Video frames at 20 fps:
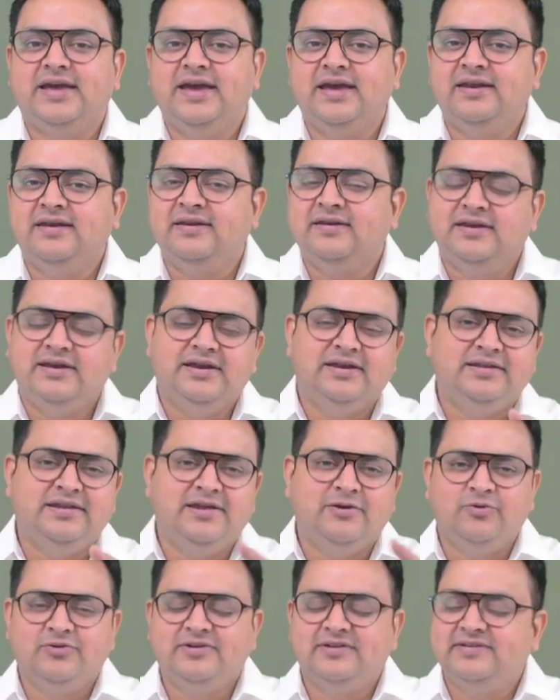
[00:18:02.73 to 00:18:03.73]
gain,
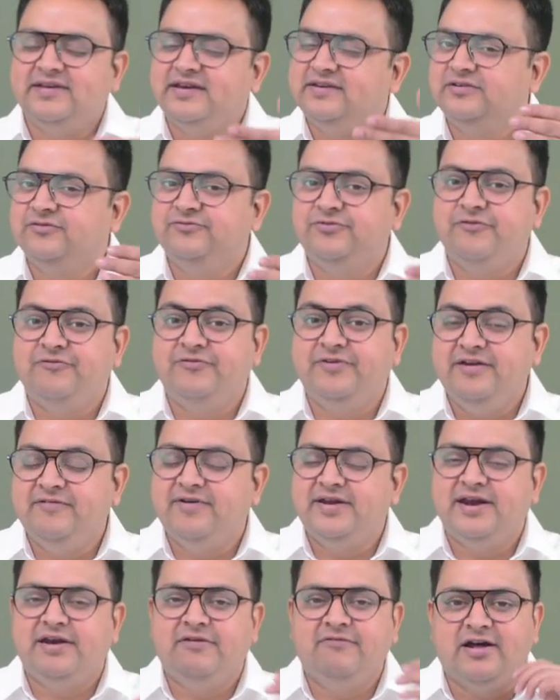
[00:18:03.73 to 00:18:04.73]
there was a section
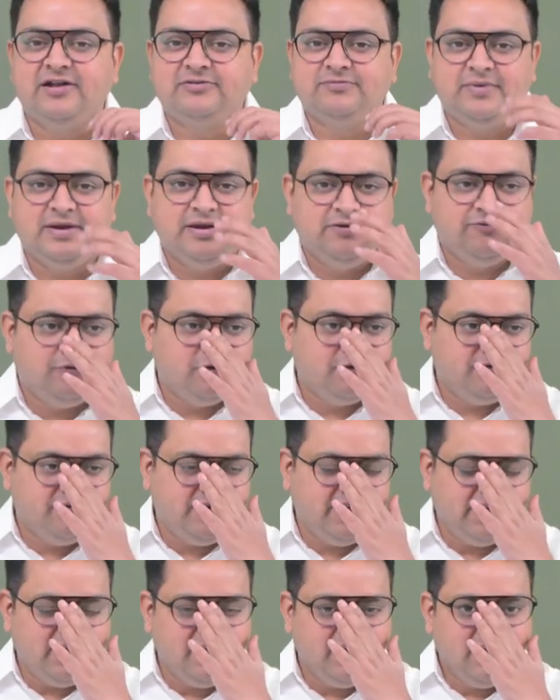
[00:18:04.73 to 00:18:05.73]
51, advance money
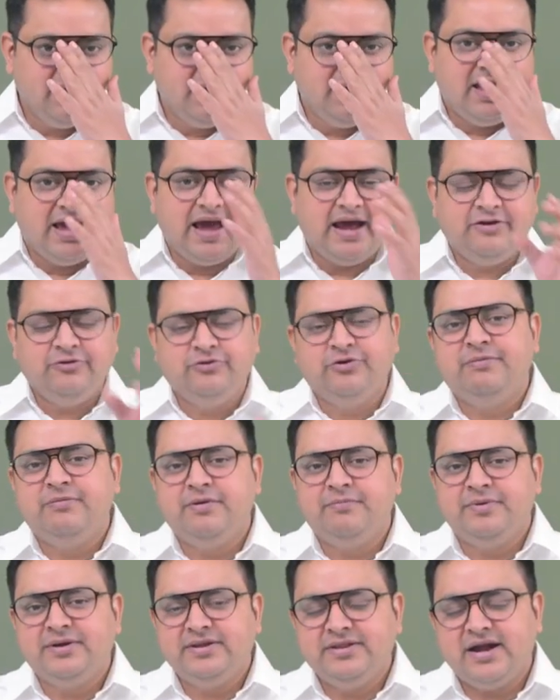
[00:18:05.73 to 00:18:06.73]
forfeited. And you
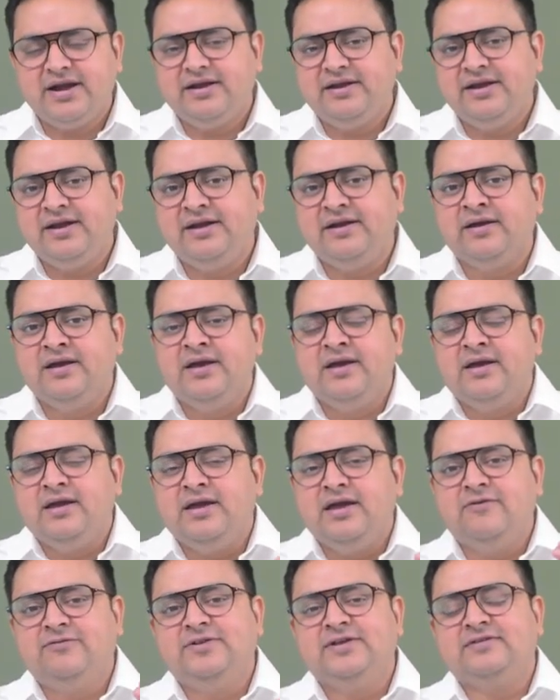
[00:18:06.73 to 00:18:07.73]
remember that date,
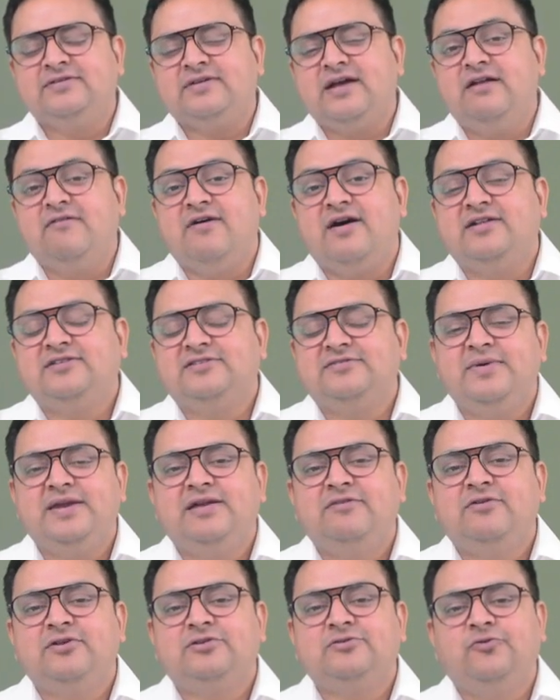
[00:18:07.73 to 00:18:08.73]
if this advance
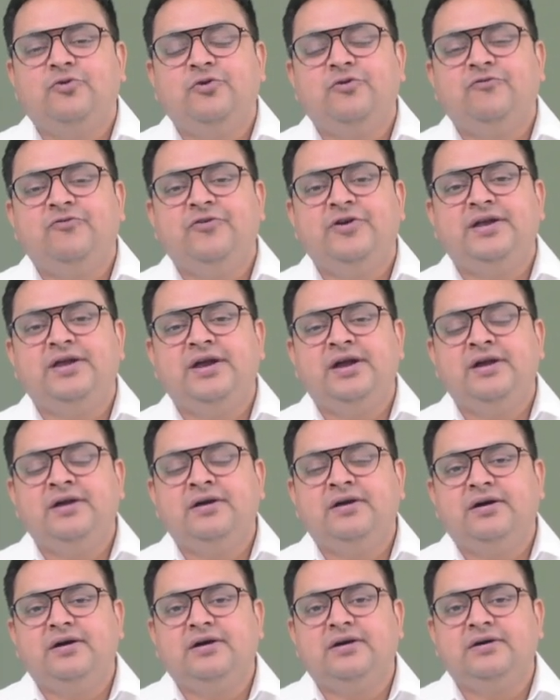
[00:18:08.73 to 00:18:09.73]
money was
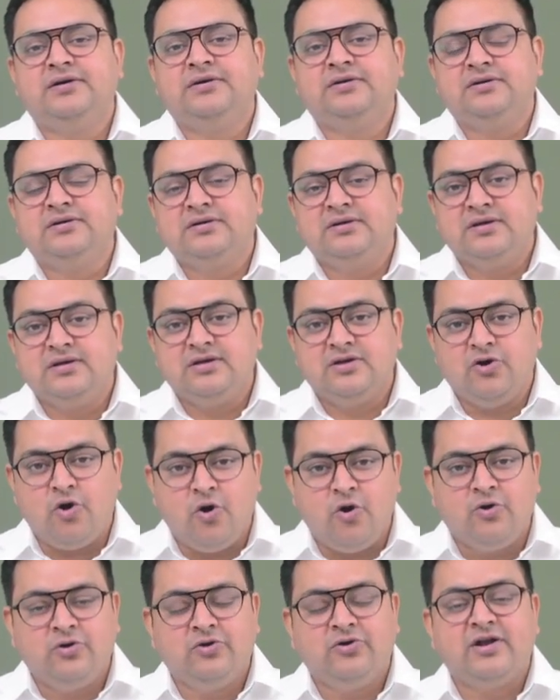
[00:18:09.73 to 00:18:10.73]
forfeited
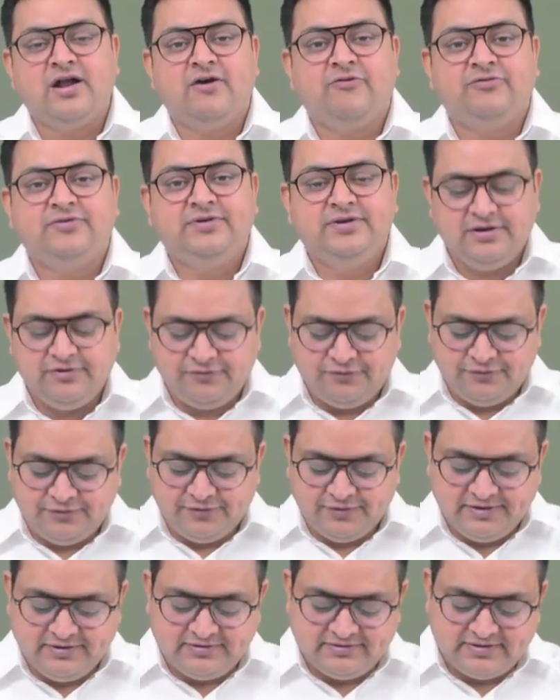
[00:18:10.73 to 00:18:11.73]
on or after
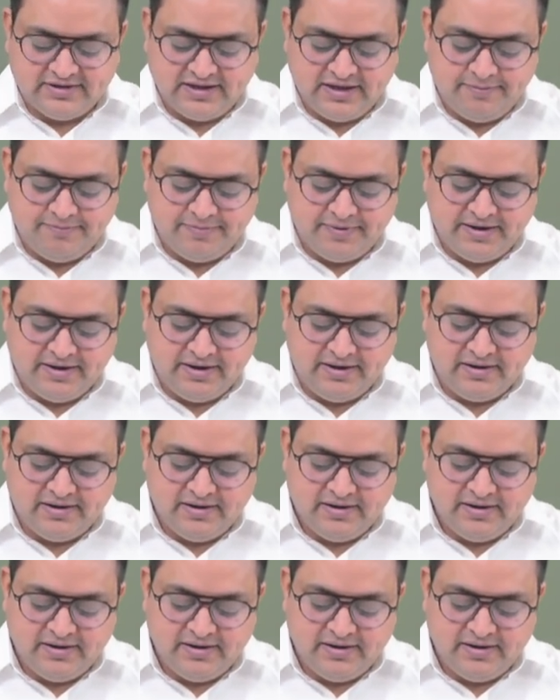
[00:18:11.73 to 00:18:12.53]
1st April